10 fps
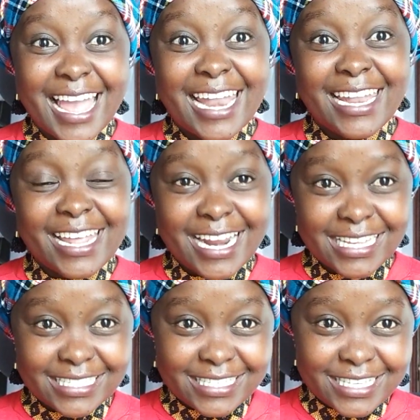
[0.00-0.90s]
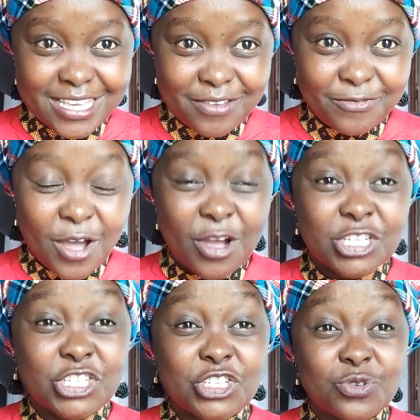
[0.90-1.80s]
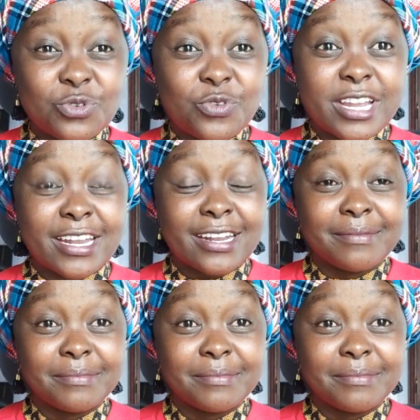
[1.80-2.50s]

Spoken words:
Let us give our children